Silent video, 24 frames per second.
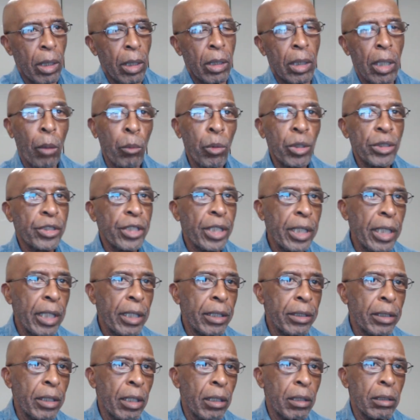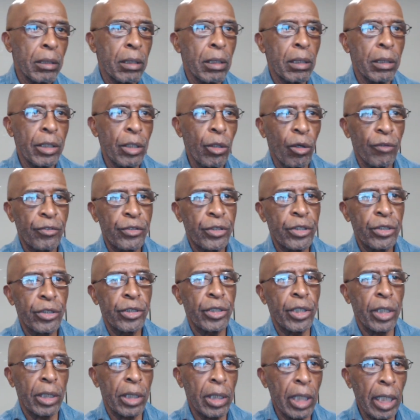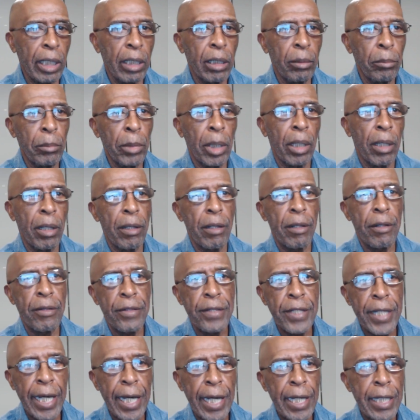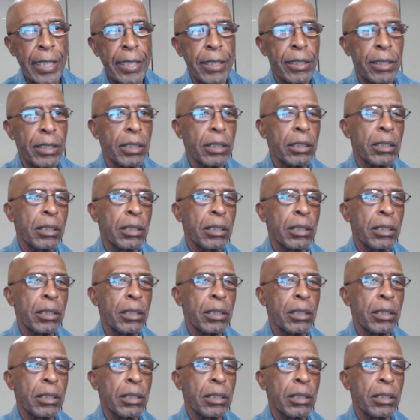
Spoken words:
Now, once again, the officers claim that